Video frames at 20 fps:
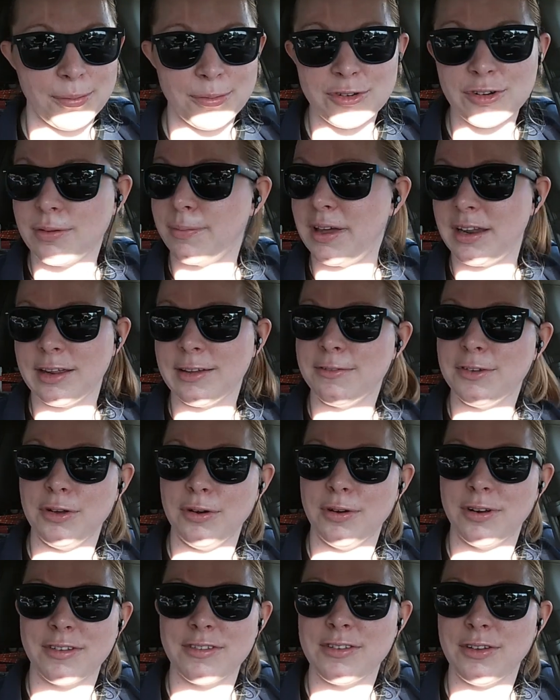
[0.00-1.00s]
I'm sure many of
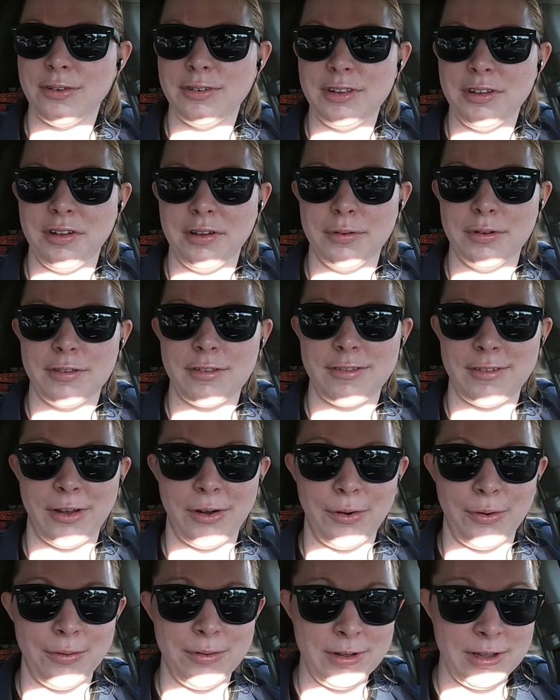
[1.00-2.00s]
you are still dealing with
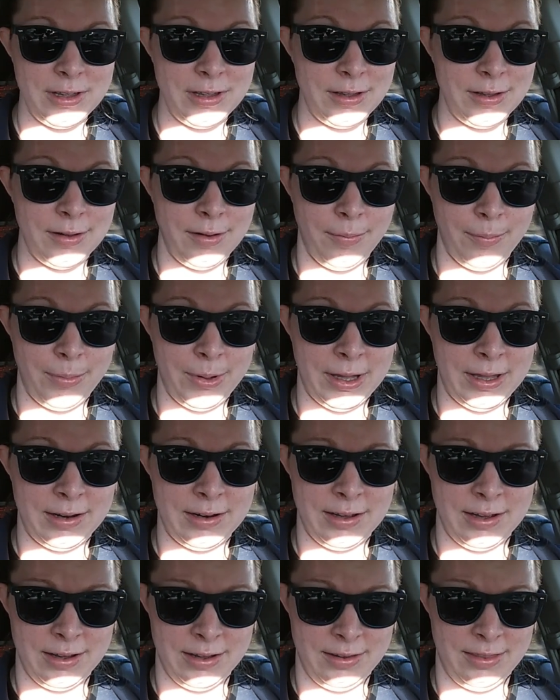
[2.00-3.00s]
snow,
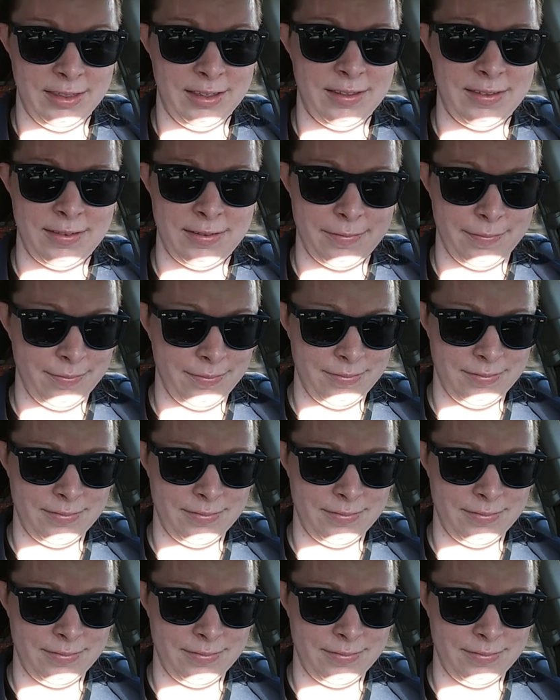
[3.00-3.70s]
but uh, this